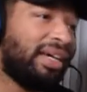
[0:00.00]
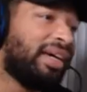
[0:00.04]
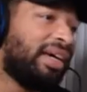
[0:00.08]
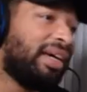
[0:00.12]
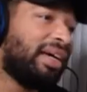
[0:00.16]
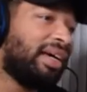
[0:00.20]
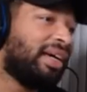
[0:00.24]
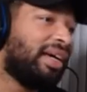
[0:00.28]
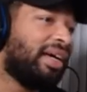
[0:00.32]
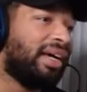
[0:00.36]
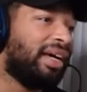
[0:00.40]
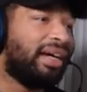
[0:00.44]

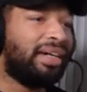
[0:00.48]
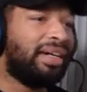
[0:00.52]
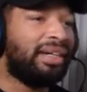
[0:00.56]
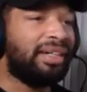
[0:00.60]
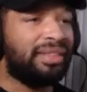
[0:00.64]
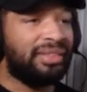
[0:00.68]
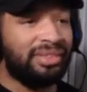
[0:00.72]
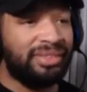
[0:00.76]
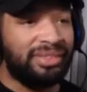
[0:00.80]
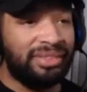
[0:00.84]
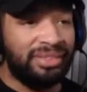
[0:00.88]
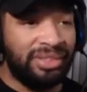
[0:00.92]
And
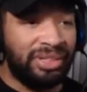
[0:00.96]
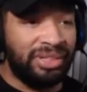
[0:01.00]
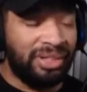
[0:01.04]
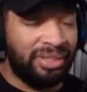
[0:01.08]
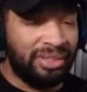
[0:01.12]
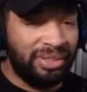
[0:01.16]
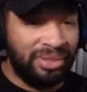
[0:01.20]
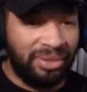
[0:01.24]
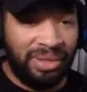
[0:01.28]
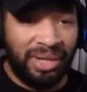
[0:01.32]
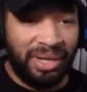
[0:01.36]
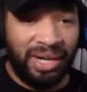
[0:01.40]
y'all know
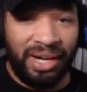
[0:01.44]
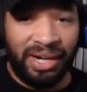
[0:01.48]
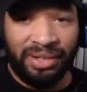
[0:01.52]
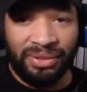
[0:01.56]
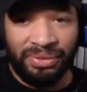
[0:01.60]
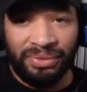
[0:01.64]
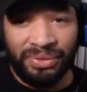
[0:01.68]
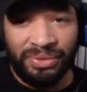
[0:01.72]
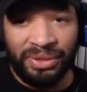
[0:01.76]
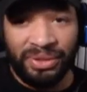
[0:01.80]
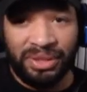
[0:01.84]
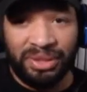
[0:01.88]
how I
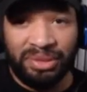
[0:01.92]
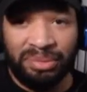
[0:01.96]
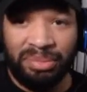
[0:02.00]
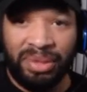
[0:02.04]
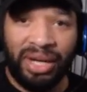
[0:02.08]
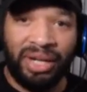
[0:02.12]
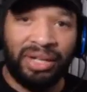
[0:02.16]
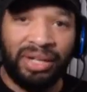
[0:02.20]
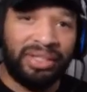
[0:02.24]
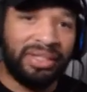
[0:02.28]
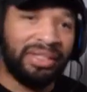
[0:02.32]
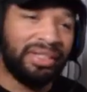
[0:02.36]
feel about
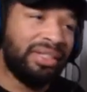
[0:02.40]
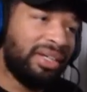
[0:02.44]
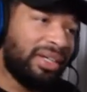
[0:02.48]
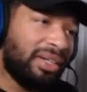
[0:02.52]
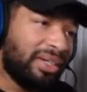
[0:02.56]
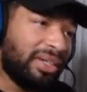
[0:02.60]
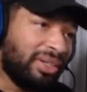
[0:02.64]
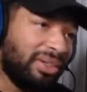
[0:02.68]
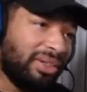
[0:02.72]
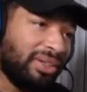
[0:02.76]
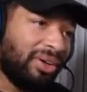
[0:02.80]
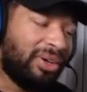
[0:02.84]
it.
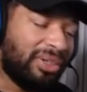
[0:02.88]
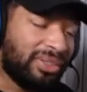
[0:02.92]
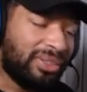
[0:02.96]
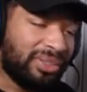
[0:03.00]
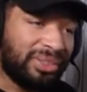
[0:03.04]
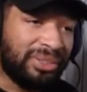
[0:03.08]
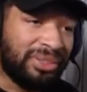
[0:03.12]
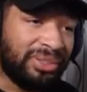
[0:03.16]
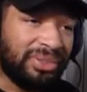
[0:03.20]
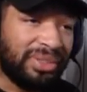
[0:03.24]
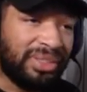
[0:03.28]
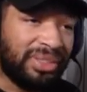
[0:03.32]
Long
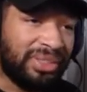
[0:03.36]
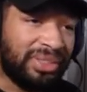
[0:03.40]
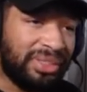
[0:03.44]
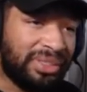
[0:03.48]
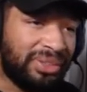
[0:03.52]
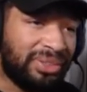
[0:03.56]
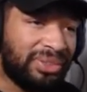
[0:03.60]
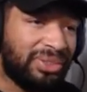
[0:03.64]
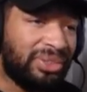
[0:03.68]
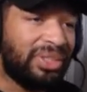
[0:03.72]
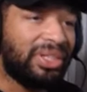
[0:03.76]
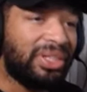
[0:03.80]
story
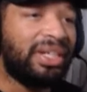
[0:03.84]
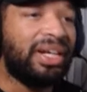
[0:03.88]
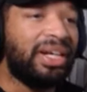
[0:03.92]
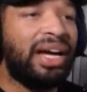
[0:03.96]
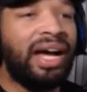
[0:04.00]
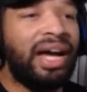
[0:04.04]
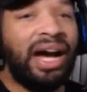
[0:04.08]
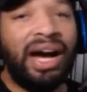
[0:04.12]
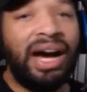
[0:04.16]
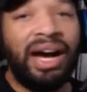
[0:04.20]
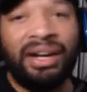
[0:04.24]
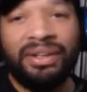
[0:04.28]
short,
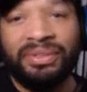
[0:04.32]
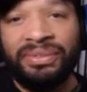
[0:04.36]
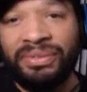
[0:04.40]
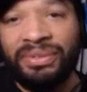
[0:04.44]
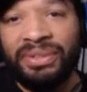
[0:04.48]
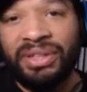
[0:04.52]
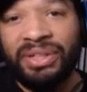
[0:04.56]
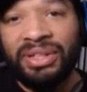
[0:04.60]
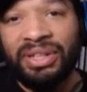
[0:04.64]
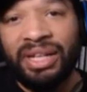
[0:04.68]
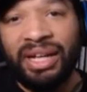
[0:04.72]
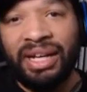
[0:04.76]
I feel
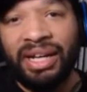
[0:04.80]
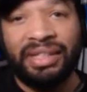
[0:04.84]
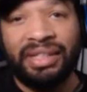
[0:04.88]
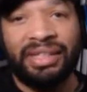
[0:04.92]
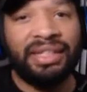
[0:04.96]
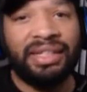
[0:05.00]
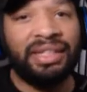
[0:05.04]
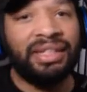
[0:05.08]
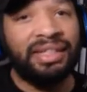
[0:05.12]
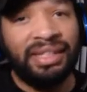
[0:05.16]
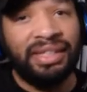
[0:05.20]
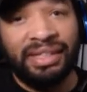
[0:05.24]
like it
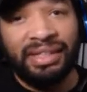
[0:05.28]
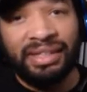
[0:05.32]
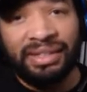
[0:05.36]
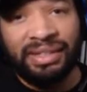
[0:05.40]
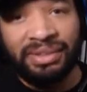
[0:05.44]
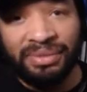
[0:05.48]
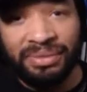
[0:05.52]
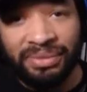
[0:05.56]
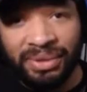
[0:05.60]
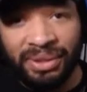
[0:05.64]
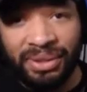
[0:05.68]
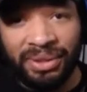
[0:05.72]
didn't
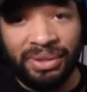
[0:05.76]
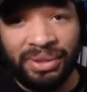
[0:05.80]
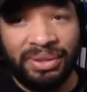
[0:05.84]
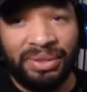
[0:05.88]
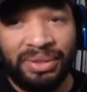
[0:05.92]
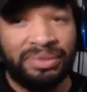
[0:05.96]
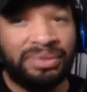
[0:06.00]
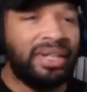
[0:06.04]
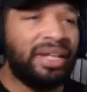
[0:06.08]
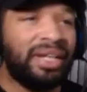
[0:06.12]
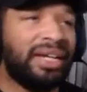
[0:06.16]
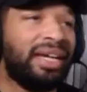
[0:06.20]
evolve,
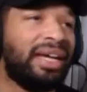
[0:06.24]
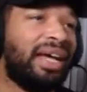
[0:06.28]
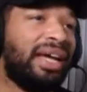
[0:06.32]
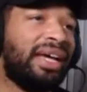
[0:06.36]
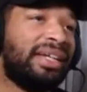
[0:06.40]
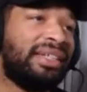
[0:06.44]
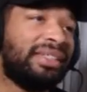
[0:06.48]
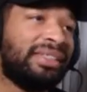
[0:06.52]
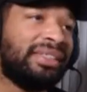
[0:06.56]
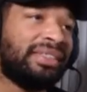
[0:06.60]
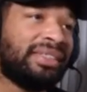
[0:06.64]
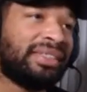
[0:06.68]
and
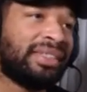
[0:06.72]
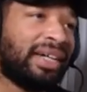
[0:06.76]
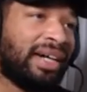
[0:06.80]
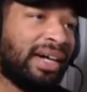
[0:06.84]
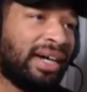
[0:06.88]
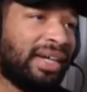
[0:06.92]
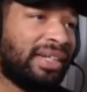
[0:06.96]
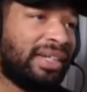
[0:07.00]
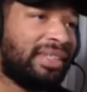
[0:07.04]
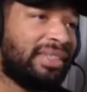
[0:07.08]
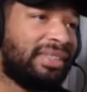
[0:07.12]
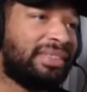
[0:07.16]
it's kind of
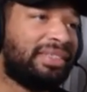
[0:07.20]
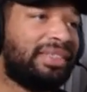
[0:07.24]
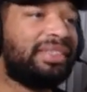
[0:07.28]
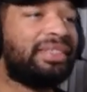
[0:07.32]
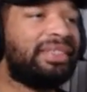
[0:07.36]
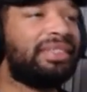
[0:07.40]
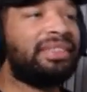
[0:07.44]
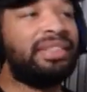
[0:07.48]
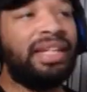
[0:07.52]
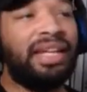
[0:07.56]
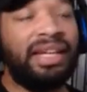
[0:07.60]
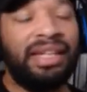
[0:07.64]
just
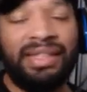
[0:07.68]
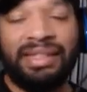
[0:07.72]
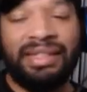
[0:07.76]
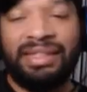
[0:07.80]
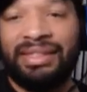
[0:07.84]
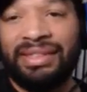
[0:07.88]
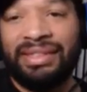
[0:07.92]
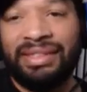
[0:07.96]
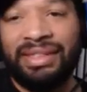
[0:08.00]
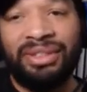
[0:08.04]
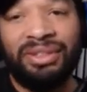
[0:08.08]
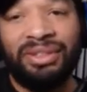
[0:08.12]
like a
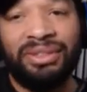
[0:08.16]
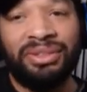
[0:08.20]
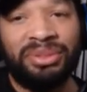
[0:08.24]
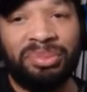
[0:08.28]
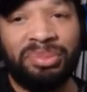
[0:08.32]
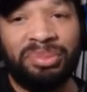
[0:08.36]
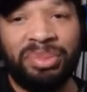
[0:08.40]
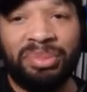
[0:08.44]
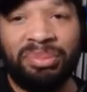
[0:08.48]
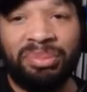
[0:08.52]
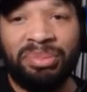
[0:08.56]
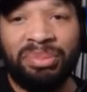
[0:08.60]
little bit
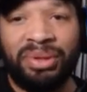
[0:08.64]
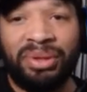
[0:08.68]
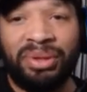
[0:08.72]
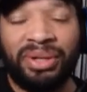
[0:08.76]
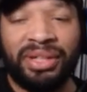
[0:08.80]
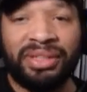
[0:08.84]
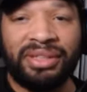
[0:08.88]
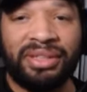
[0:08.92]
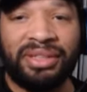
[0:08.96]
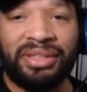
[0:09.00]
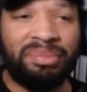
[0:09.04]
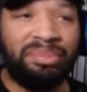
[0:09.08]
boring to
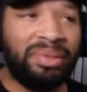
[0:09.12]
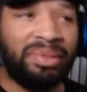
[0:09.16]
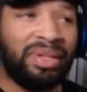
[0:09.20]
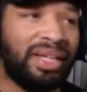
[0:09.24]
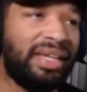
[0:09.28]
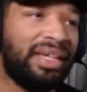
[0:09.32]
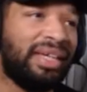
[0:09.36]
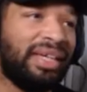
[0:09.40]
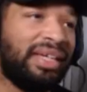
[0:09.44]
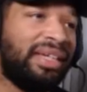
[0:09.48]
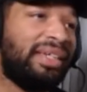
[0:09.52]
play.